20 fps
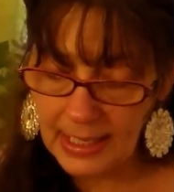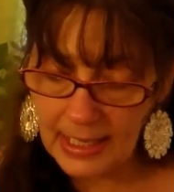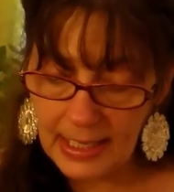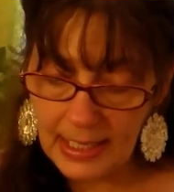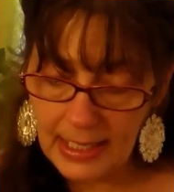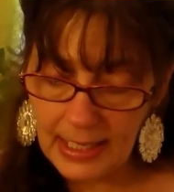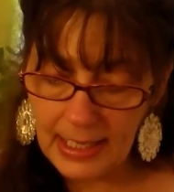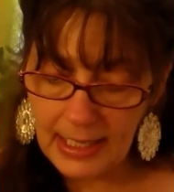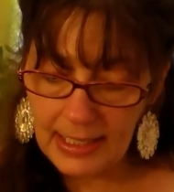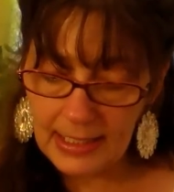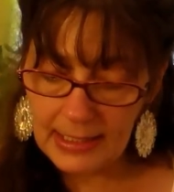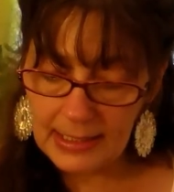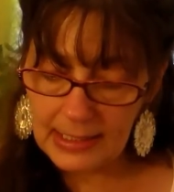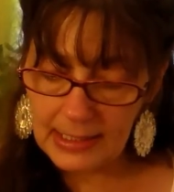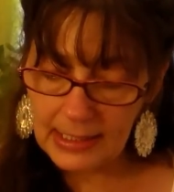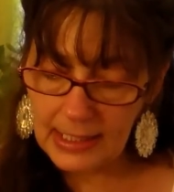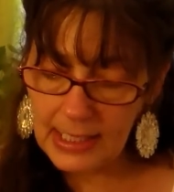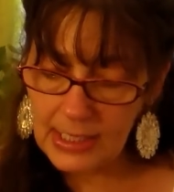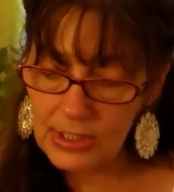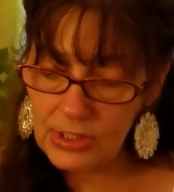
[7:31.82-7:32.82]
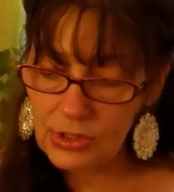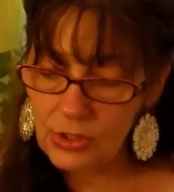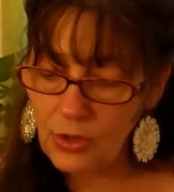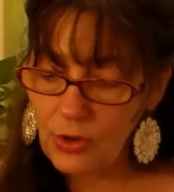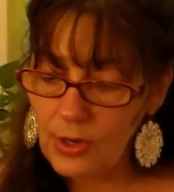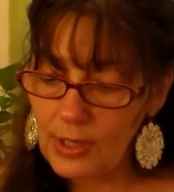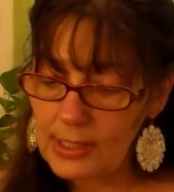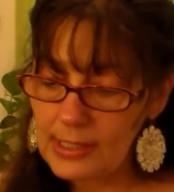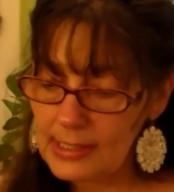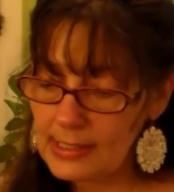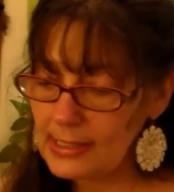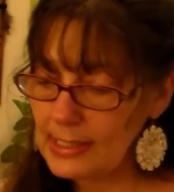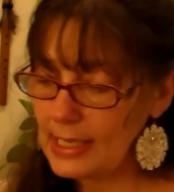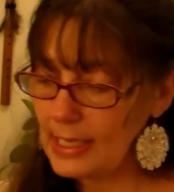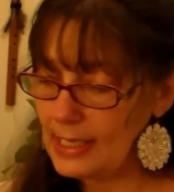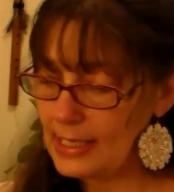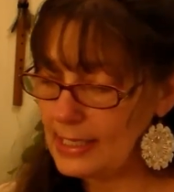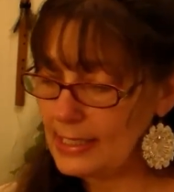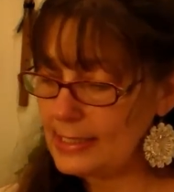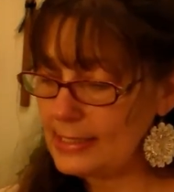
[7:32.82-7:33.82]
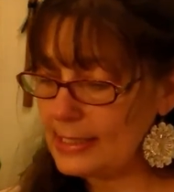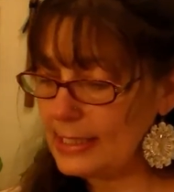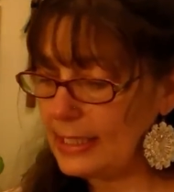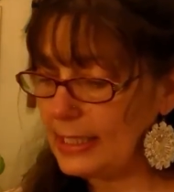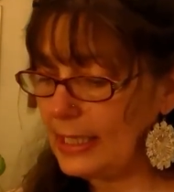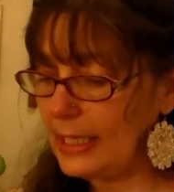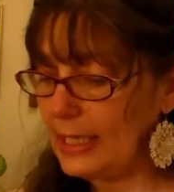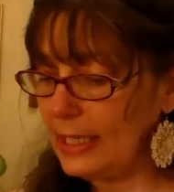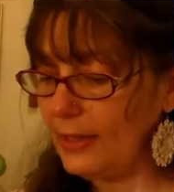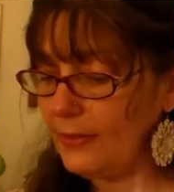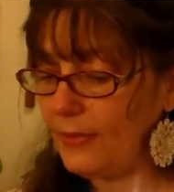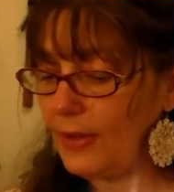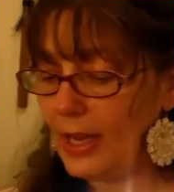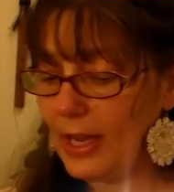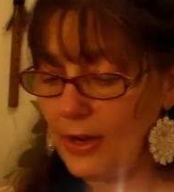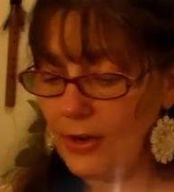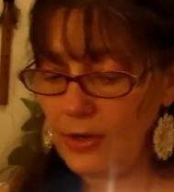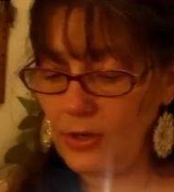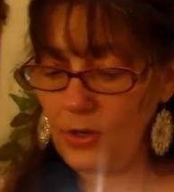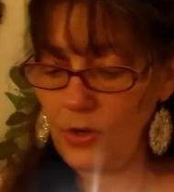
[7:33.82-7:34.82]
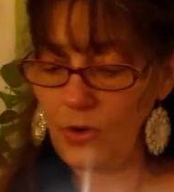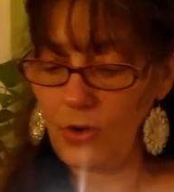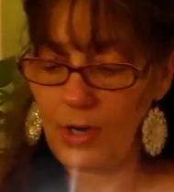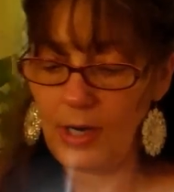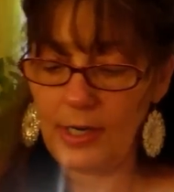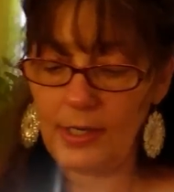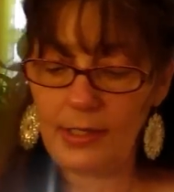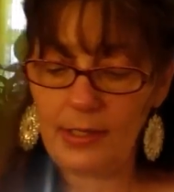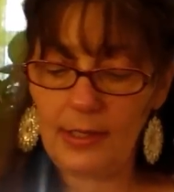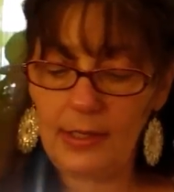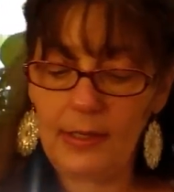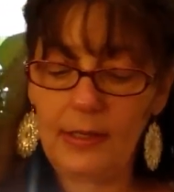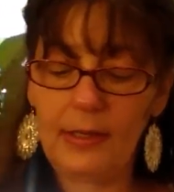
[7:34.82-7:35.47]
And the last card set is the King of Air card.